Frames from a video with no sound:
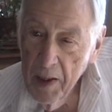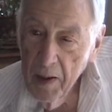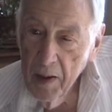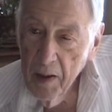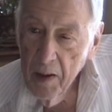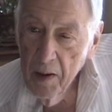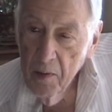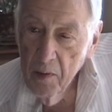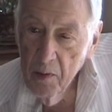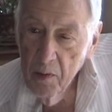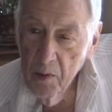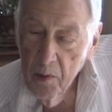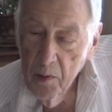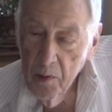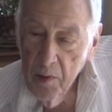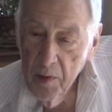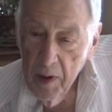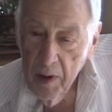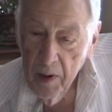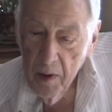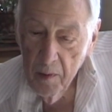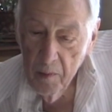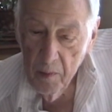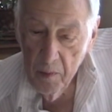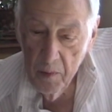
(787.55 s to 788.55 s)
I knew
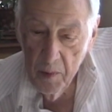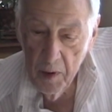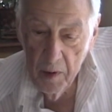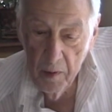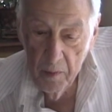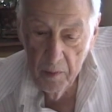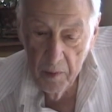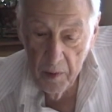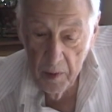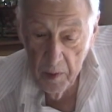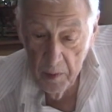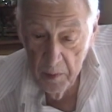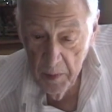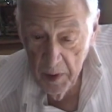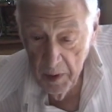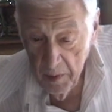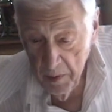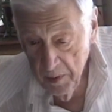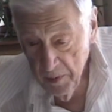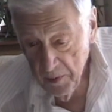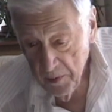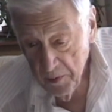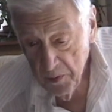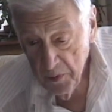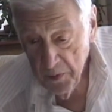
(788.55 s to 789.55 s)
that Juan
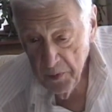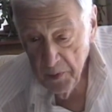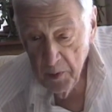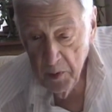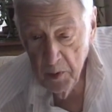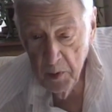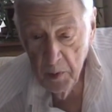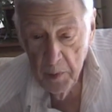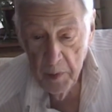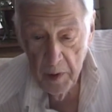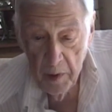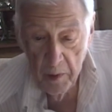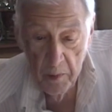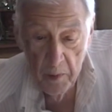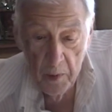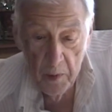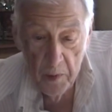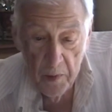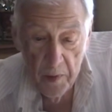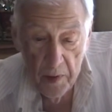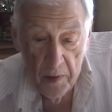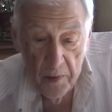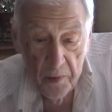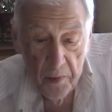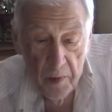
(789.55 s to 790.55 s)
Ramirez, for whom I
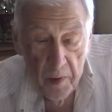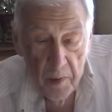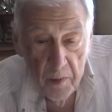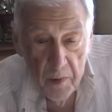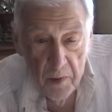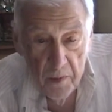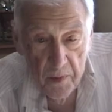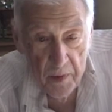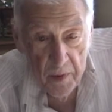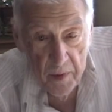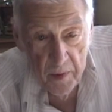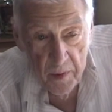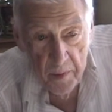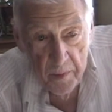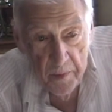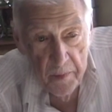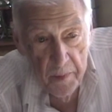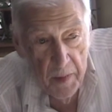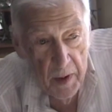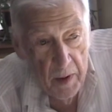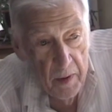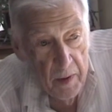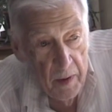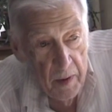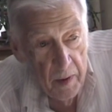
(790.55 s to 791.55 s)
wrote this, he was
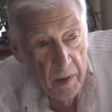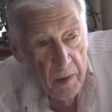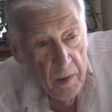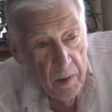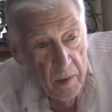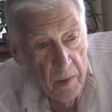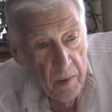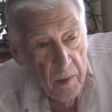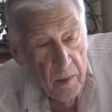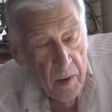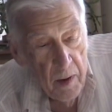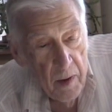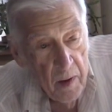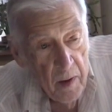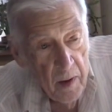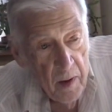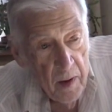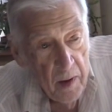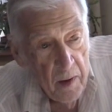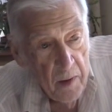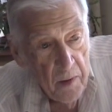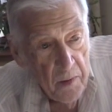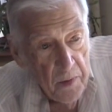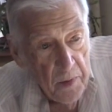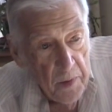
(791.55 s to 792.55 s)
in the
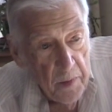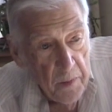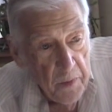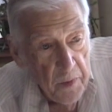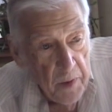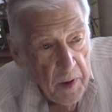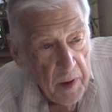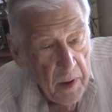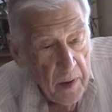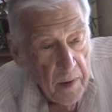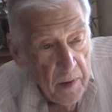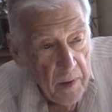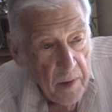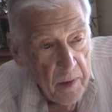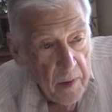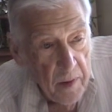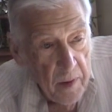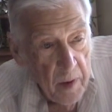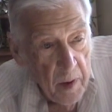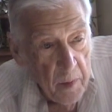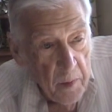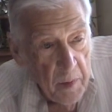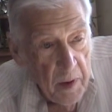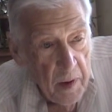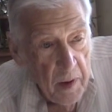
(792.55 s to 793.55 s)
Atlanta Symphony at the
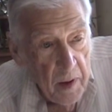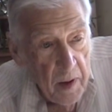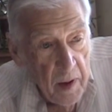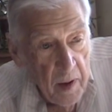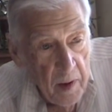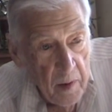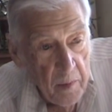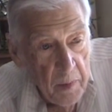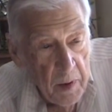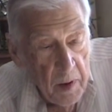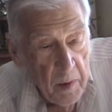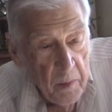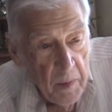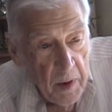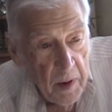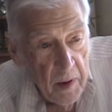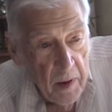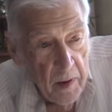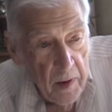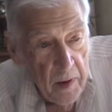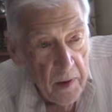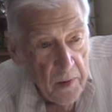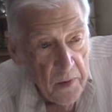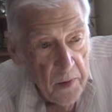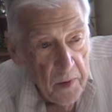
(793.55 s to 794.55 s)
time, and he had been my
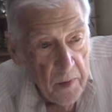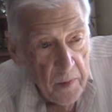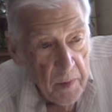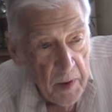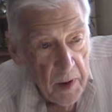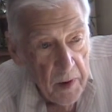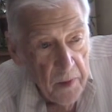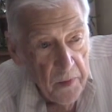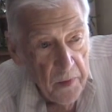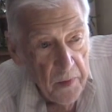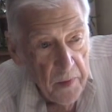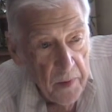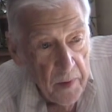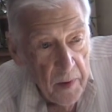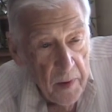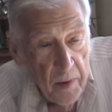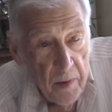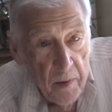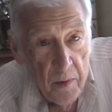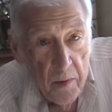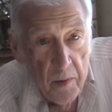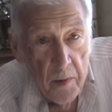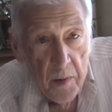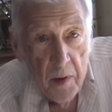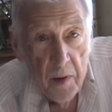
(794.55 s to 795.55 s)
concertmaster at
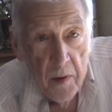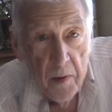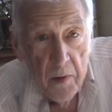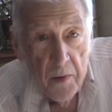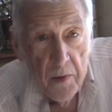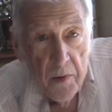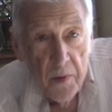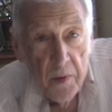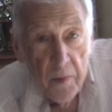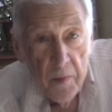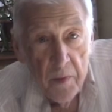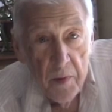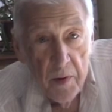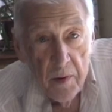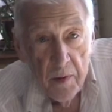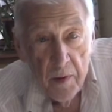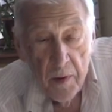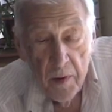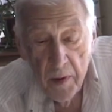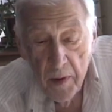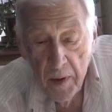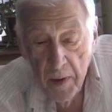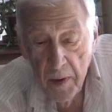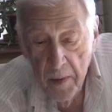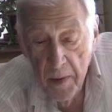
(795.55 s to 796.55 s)
the New England
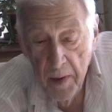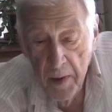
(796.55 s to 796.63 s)
Conservatory.